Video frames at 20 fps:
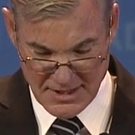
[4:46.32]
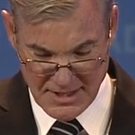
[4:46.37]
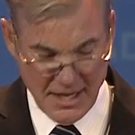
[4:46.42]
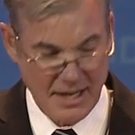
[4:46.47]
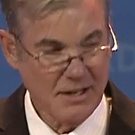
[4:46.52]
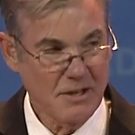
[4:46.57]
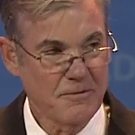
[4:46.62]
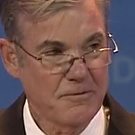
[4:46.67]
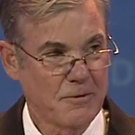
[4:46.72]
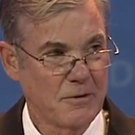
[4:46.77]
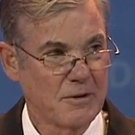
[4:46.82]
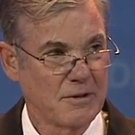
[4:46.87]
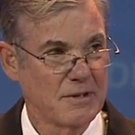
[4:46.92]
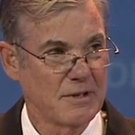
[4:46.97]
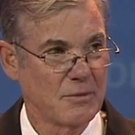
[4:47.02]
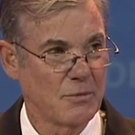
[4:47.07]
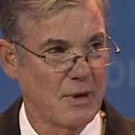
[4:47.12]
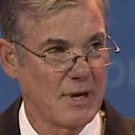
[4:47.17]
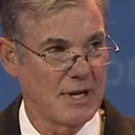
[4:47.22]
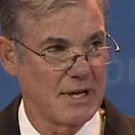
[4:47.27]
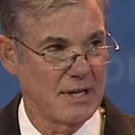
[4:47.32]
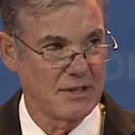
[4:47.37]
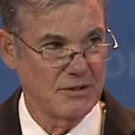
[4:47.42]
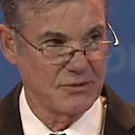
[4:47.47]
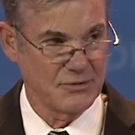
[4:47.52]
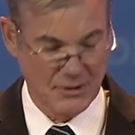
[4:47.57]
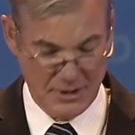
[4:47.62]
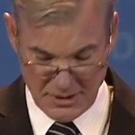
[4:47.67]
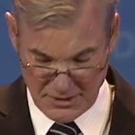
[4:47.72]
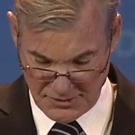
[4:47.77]
The California
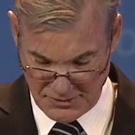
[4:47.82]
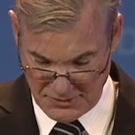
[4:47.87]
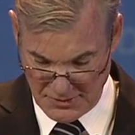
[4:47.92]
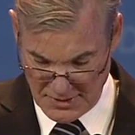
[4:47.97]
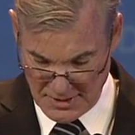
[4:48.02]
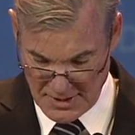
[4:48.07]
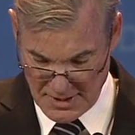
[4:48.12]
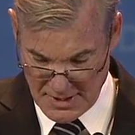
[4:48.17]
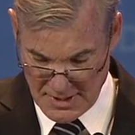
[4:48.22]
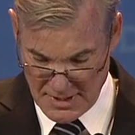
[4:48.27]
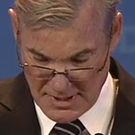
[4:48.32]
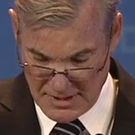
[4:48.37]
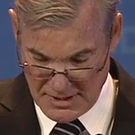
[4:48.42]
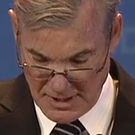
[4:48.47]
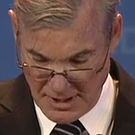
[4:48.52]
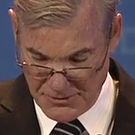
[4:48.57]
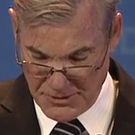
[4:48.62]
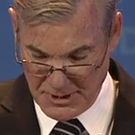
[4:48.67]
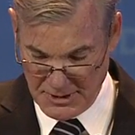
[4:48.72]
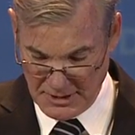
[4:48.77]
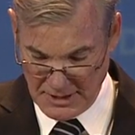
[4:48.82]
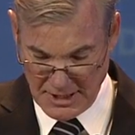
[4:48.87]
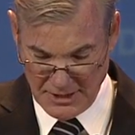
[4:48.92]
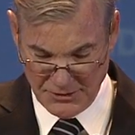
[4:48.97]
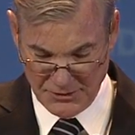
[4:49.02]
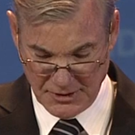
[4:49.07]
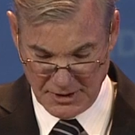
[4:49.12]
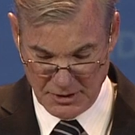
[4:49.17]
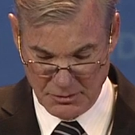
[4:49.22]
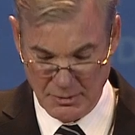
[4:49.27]
way seeks nothing
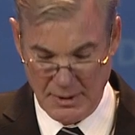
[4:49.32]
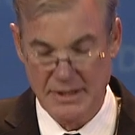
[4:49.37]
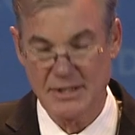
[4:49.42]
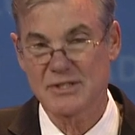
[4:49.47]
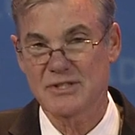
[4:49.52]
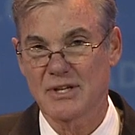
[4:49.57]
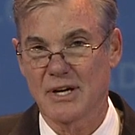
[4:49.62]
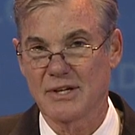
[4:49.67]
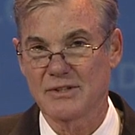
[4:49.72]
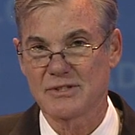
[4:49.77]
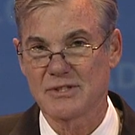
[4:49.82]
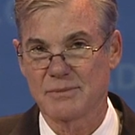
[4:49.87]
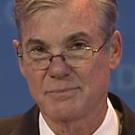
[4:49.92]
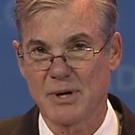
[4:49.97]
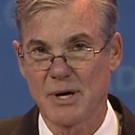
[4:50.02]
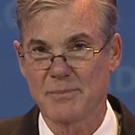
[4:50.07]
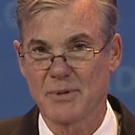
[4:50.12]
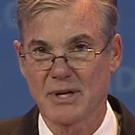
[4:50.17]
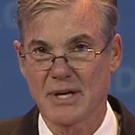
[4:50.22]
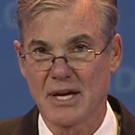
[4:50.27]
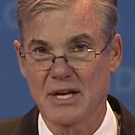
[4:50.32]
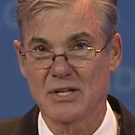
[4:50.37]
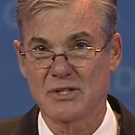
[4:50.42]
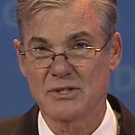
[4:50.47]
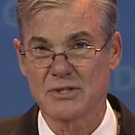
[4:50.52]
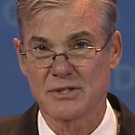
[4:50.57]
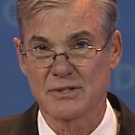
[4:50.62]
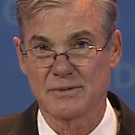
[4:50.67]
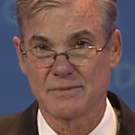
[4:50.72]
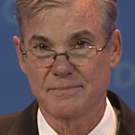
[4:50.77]
less than a renaissance in public
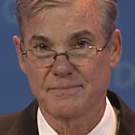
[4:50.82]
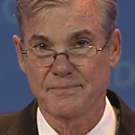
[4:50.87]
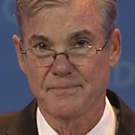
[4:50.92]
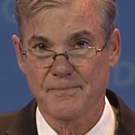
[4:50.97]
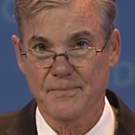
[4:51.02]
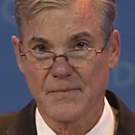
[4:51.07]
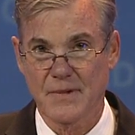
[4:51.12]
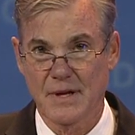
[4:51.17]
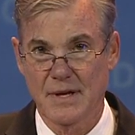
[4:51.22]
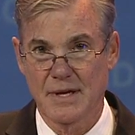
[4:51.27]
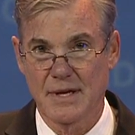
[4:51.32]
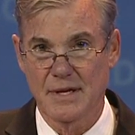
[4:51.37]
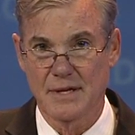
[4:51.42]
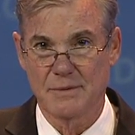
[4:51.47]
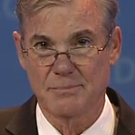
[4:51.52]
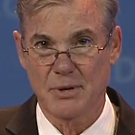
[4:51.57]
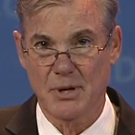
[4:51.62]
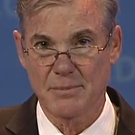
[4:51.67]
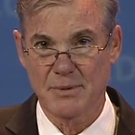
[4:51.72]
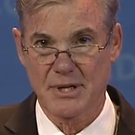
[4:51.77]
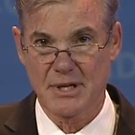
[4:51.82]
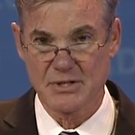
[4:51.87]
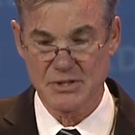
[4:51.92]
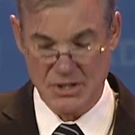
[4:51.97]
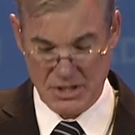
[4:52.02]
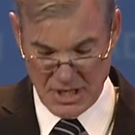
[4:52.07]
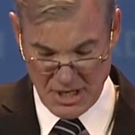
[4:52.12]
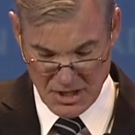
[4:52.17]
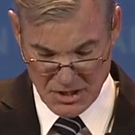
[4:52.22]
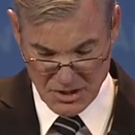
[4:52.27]
education,
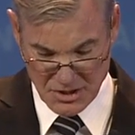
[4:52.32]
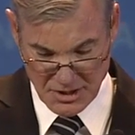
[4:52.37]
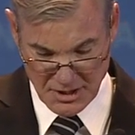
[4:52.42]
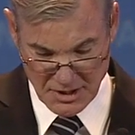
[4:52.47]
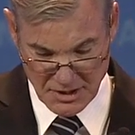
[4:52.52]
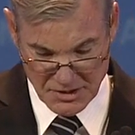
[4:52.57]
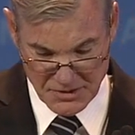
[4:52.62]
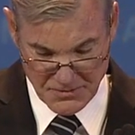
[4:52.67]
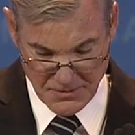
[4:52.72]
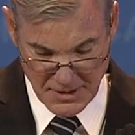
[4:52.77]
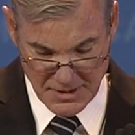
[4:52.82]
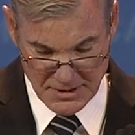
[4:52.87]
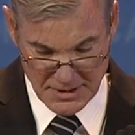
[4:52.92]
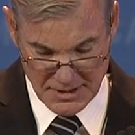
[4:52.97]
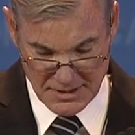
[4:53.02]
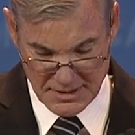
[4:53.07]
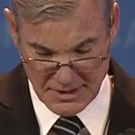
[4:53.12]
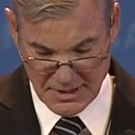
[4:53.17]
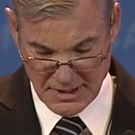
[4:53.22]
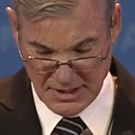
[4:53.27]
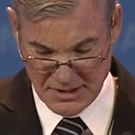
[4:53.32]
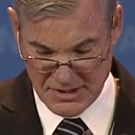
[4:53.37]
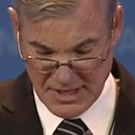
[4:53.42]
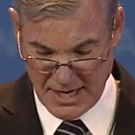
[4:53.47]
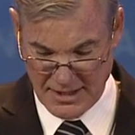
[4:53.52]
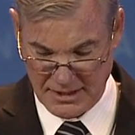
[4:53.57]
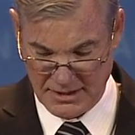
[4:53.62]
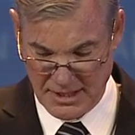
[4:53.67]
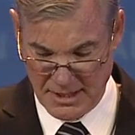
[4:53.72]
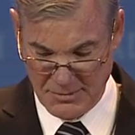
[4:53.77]
in its funding, in
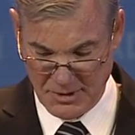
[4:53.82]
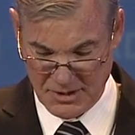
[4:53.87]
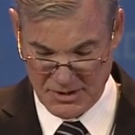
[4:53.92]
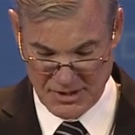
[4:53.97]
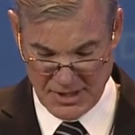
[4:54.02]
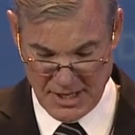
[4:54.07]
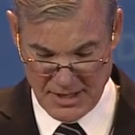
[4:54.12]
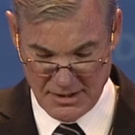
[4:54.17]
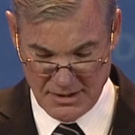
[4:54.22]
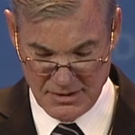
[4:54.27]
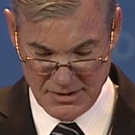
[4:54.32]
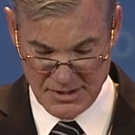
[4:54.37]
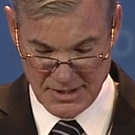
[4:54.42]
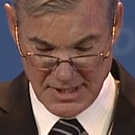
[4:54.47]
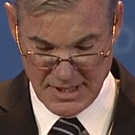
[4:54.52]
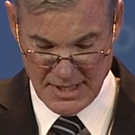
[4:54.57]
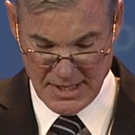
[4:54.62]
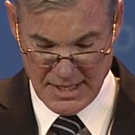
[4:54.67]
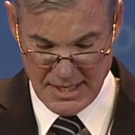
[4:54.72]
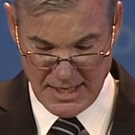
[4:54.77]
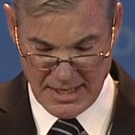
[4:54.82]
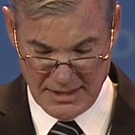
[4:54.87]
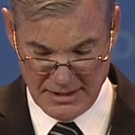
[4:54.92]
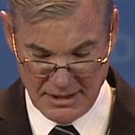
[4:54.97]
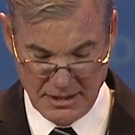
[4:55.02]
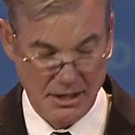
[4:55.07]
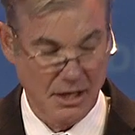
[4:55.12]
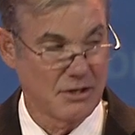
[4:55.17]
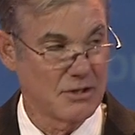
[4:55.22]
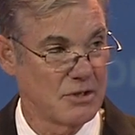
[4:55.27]
its academic standards,
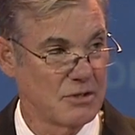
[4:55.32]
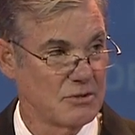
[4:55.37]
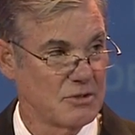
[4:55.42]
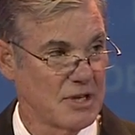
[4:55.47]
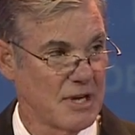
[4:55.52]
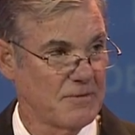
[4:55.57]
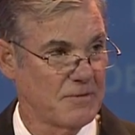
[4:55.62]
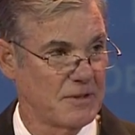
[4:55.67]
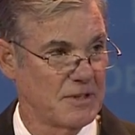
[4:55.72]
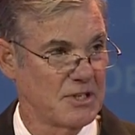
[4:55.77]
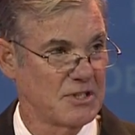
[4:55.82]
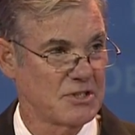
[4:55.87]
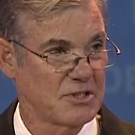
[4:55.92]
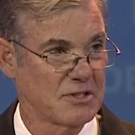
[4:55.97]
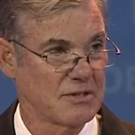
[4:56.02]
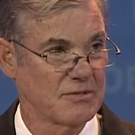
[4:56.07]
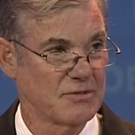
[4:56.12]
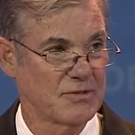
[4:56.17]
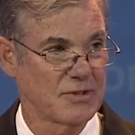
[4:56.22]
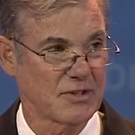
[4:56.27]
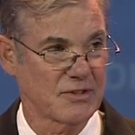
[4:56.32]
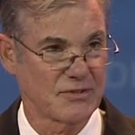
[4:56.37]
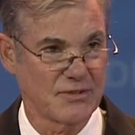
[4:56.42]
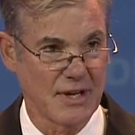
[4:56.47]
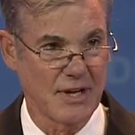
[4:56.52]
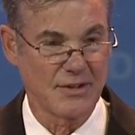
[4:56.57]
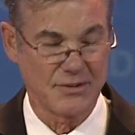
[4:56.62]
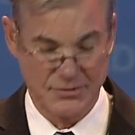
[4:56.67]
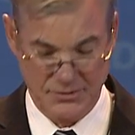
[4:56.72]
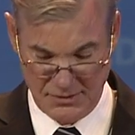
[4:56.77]
and in our new definition of
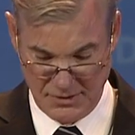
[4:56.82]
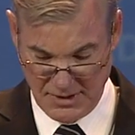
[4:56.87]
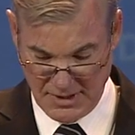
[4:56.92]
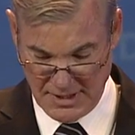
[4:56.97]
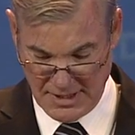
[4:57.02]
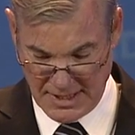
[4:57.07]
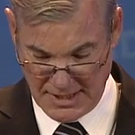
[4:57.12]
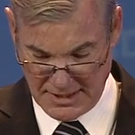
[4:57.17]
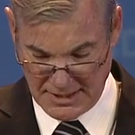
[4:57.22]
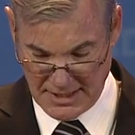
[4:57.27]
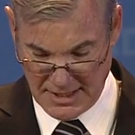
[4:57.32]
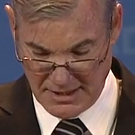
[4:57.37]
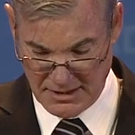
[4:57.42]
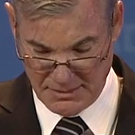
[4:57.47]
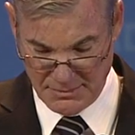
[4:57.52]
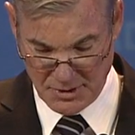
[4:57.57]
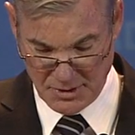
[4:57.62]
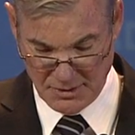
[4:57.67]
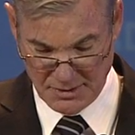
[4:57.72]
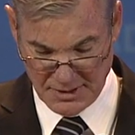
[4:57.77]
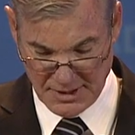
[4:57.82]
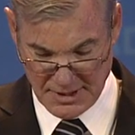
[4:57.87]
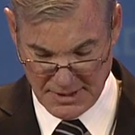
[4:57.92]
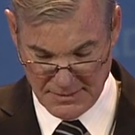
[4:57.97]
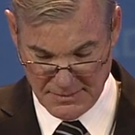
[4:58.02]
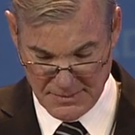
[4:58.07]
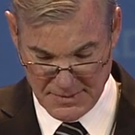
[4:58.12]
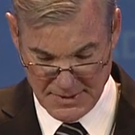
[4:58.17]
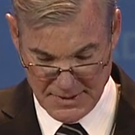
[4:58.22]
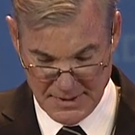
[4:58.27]
success and
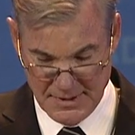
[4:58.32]
accountability.